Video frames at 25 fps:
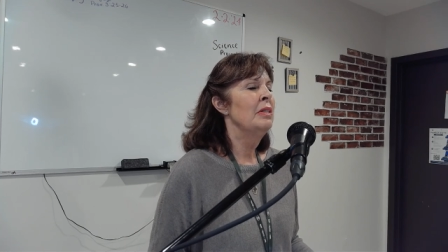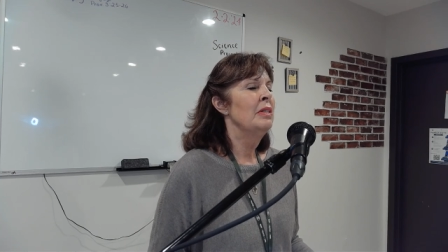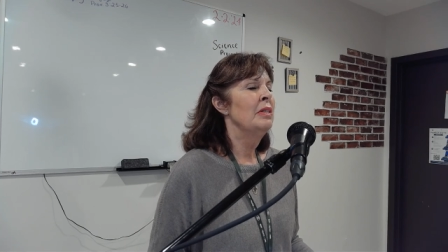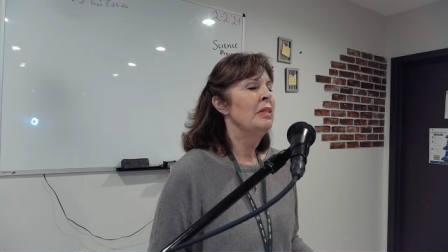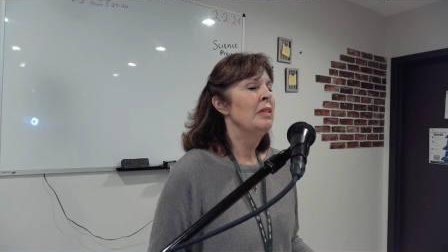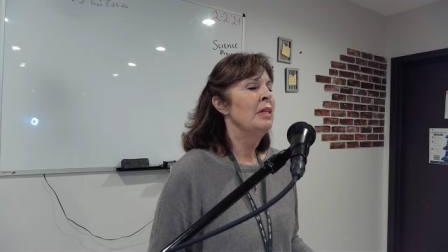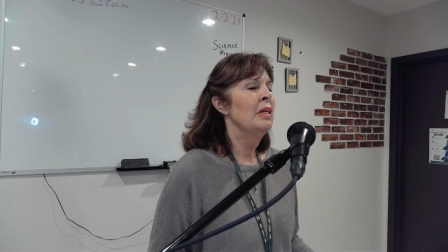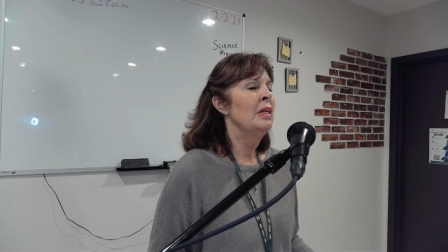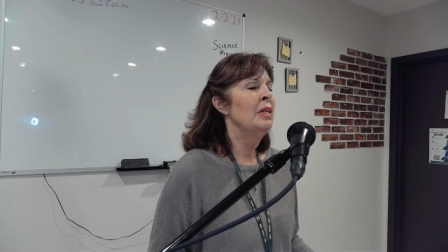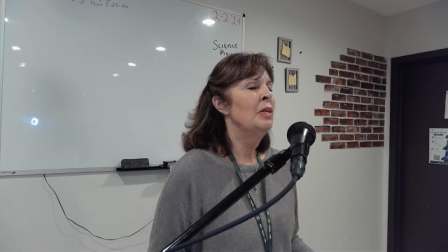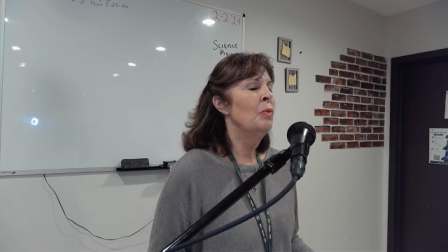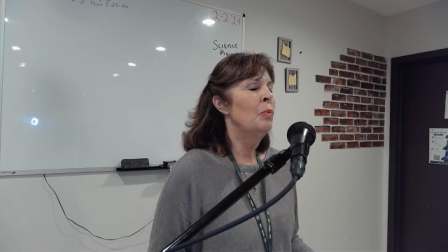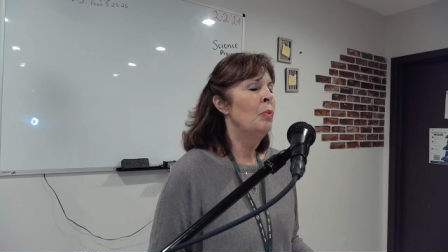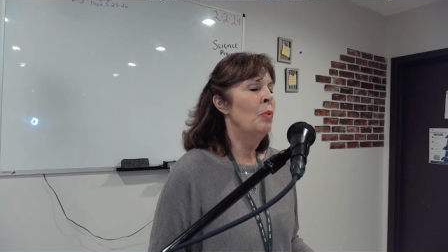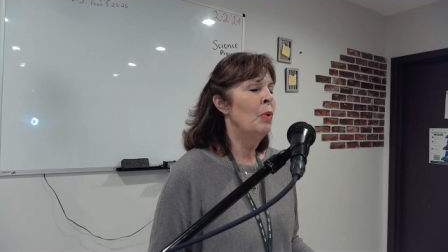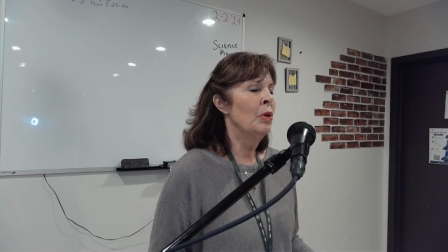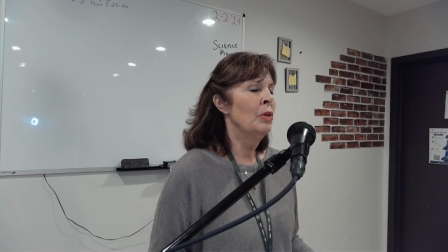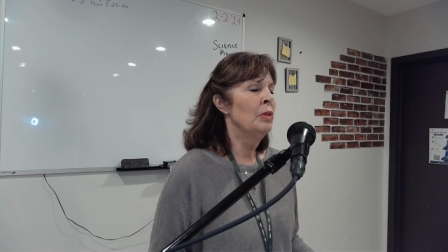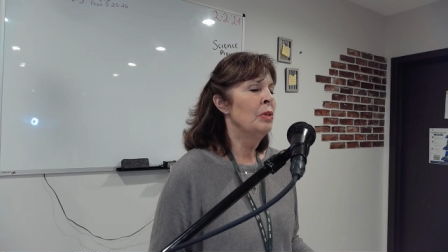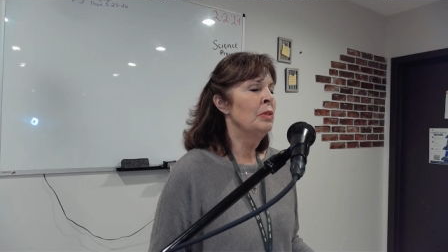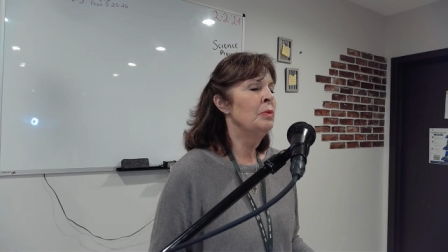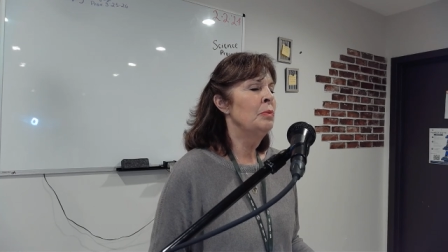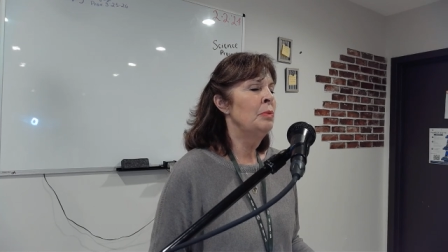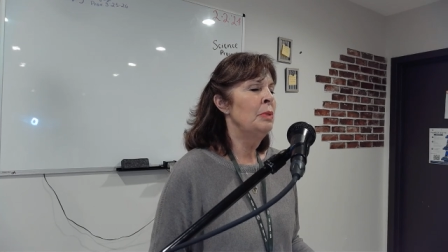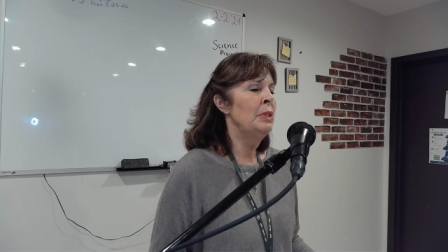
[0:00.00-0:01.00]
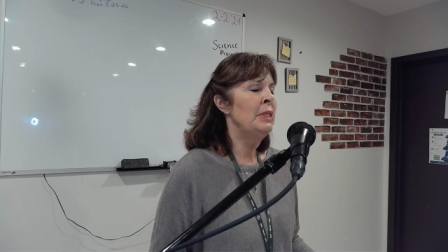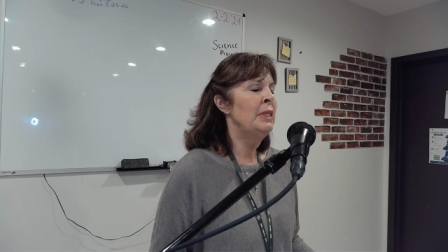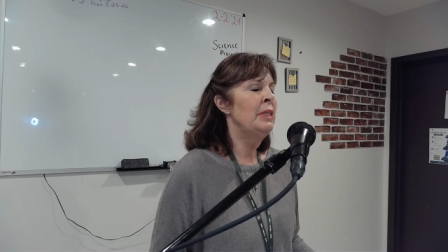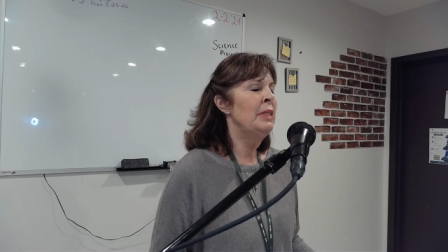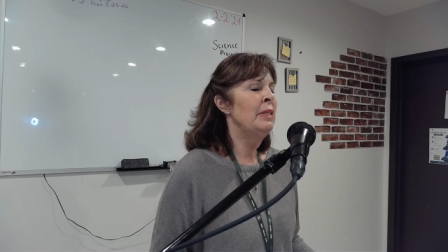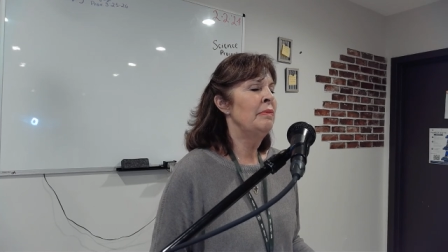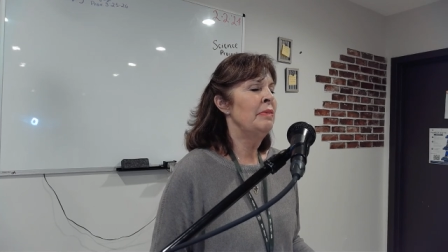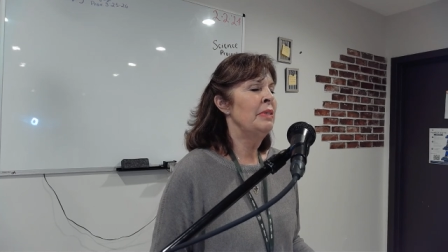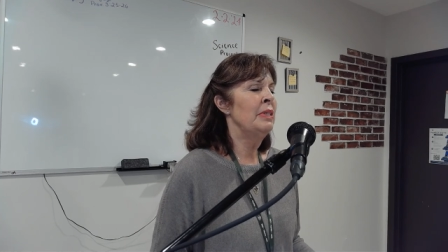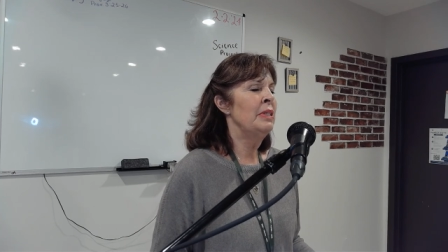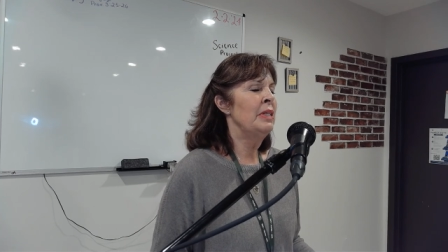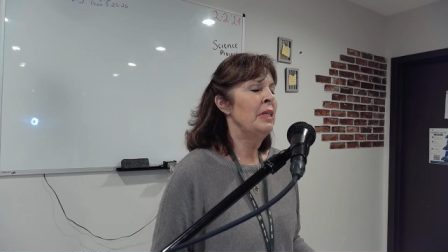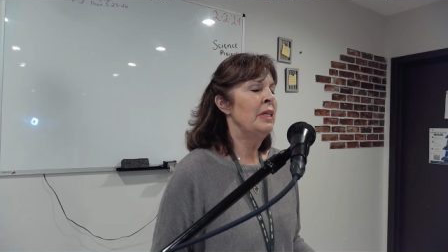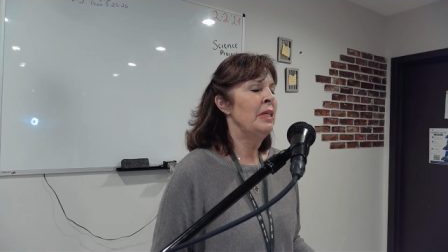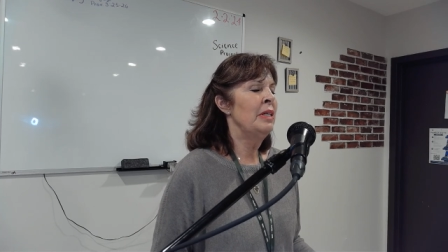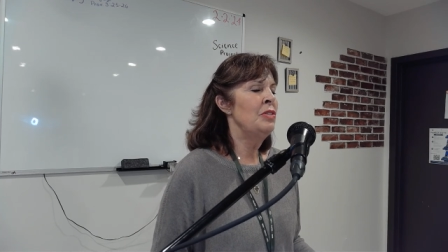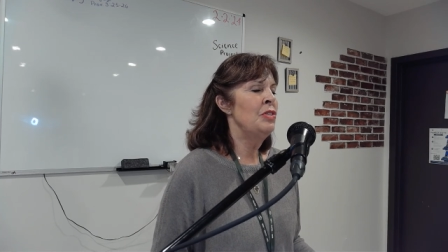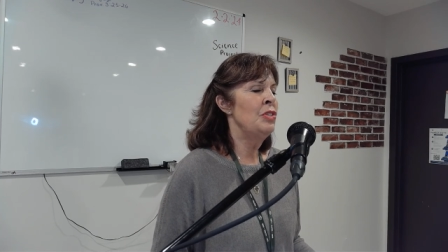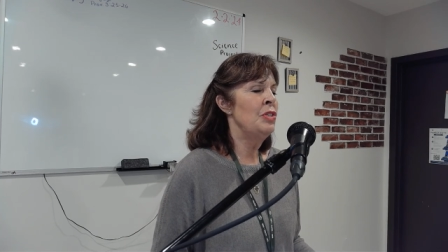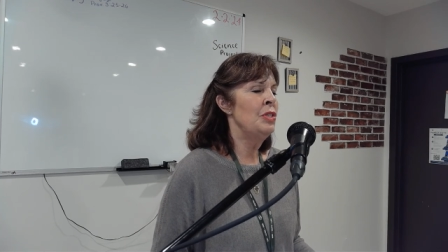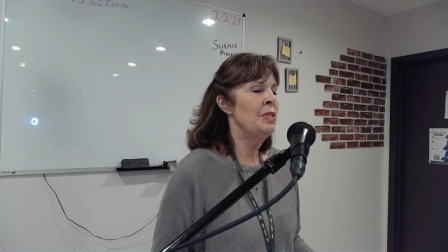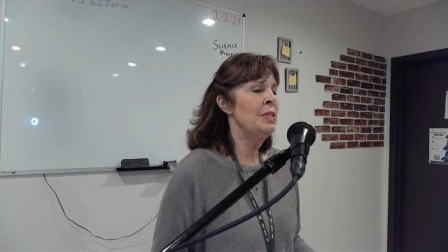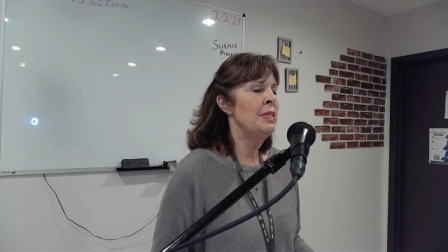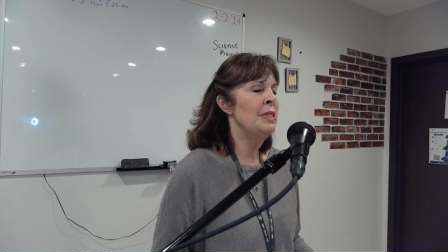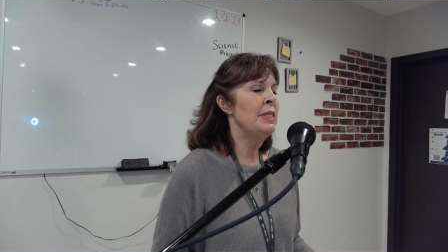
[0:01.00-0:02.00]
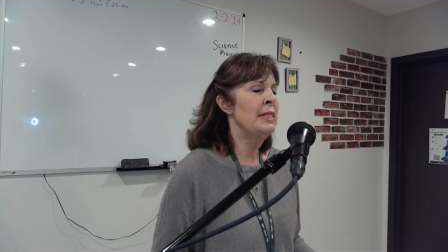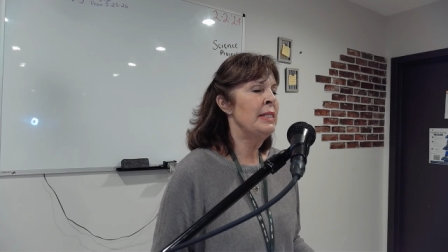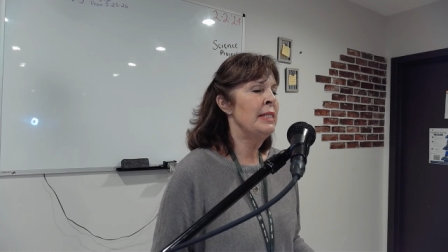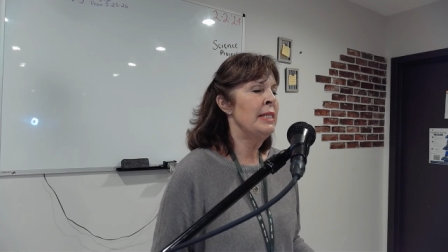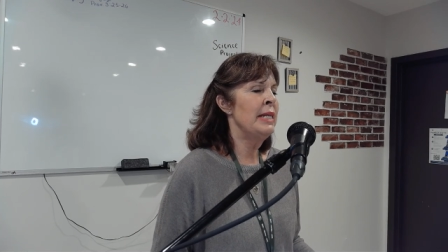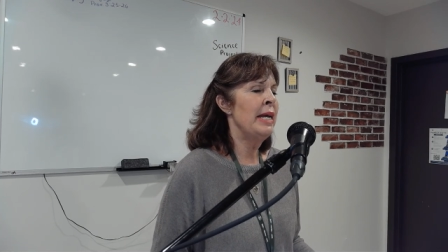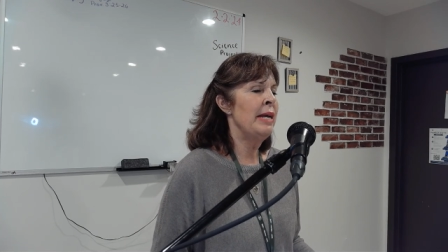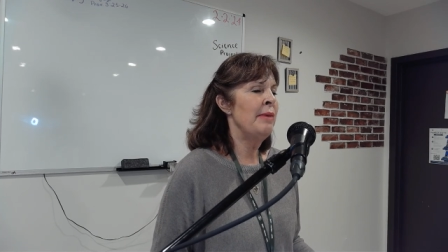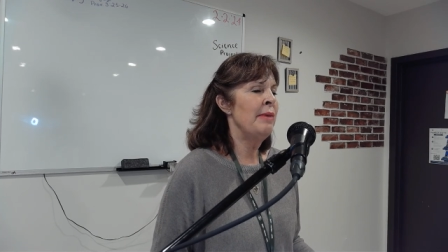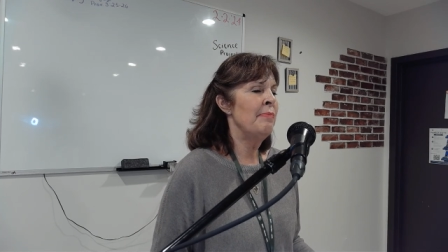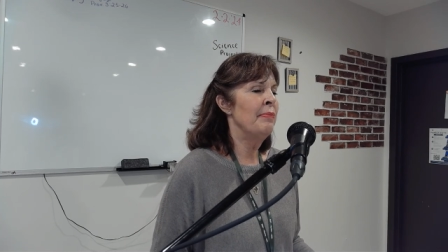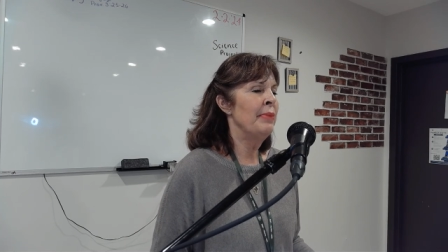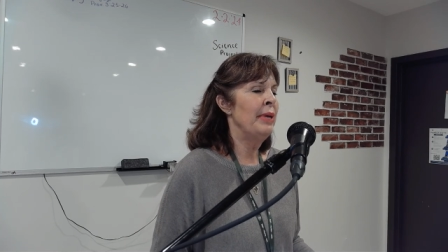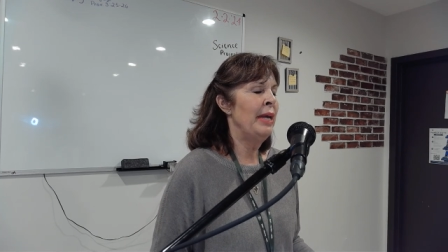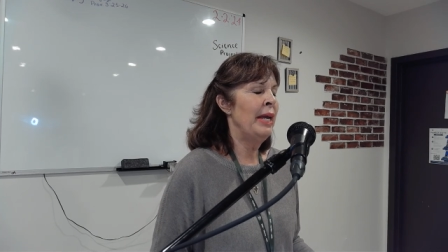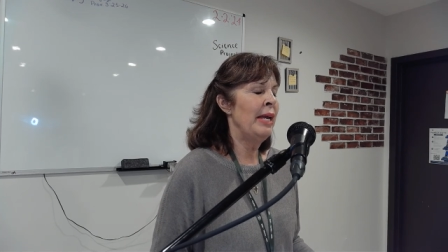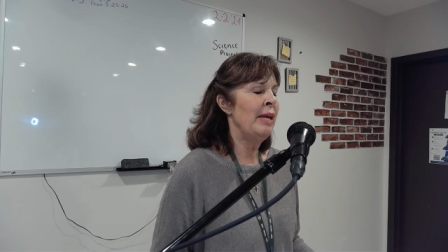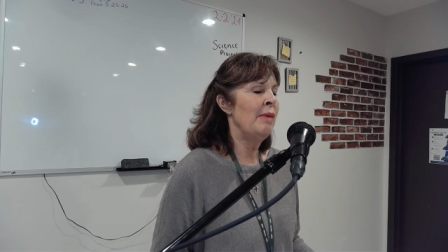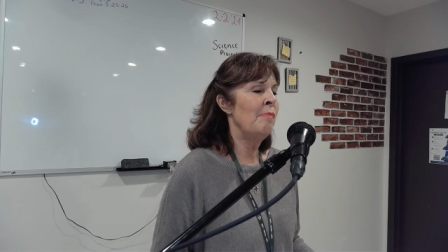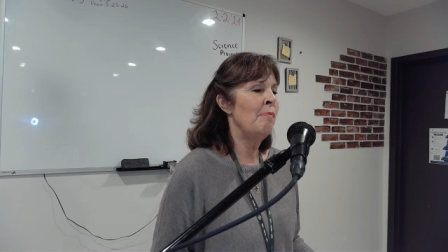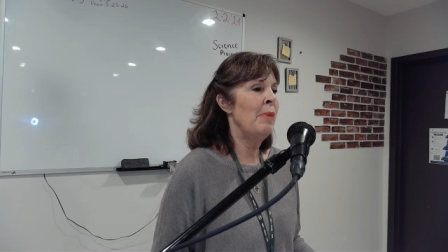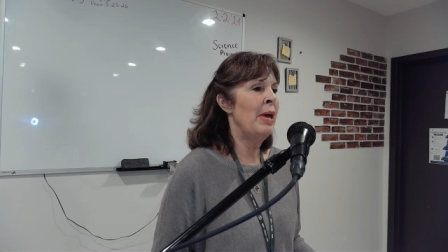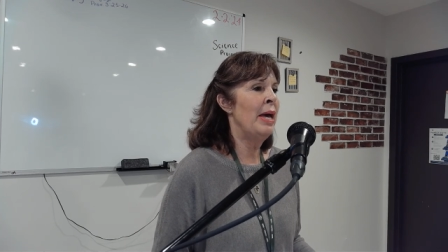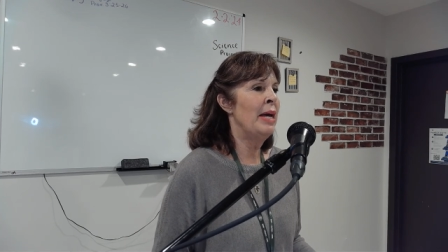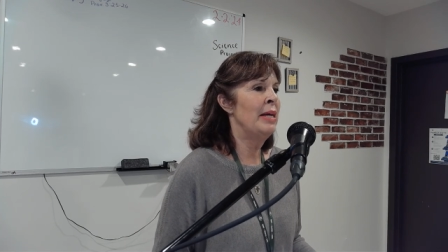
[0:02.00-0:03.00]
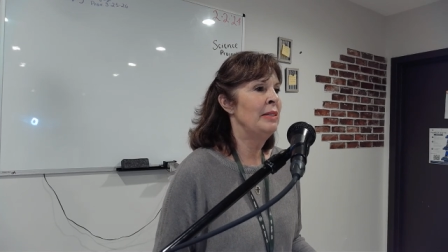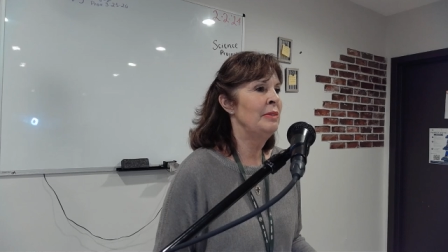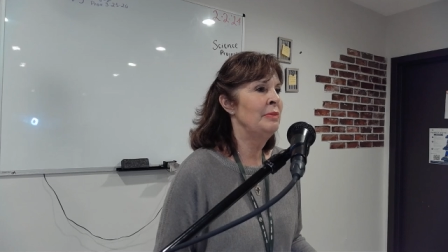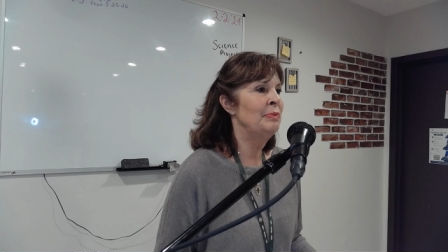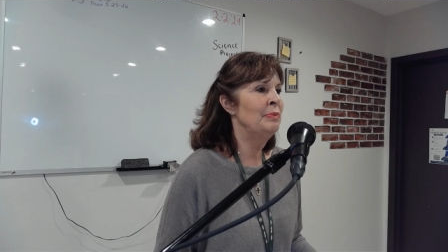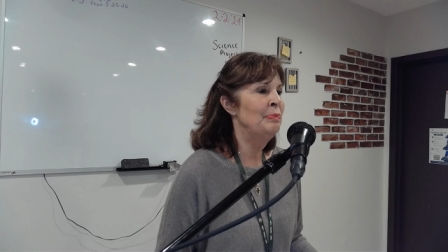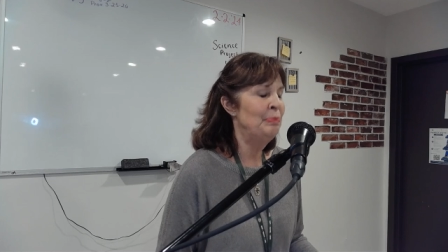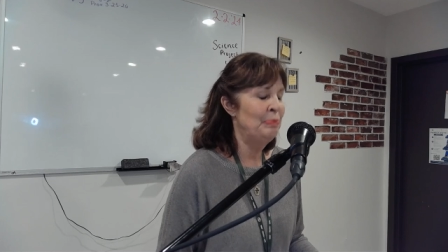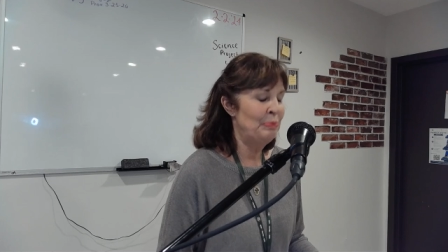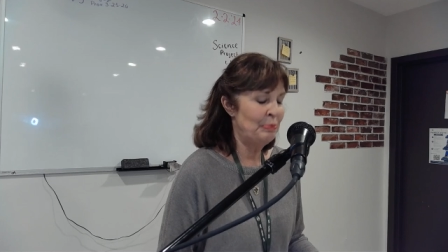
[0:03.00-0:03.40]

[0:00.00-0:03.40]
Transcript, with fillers: in the world we live in. In Jesus' name, amen.